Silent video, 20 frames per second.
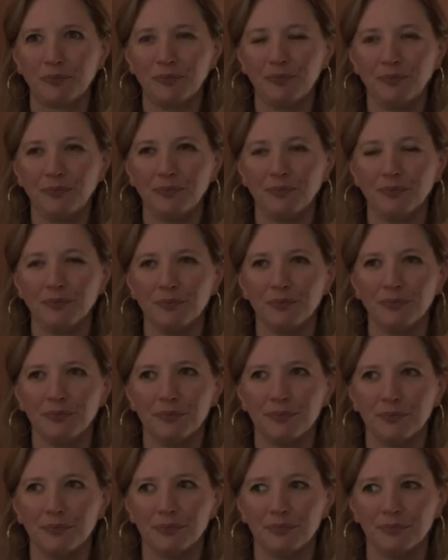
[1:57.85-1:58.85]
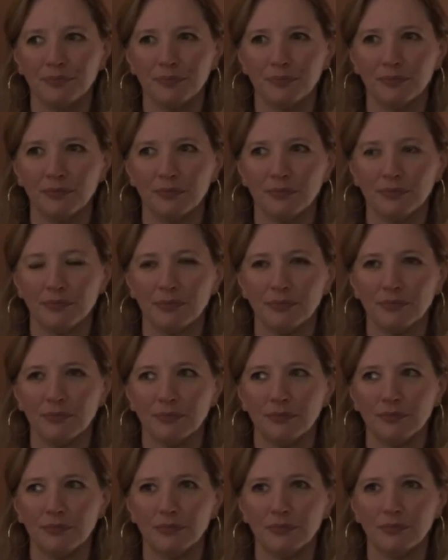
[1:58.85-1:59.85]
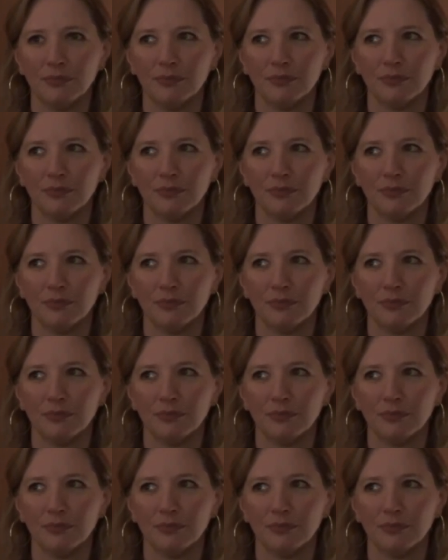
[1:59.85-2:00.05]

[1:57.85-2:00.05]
(silence)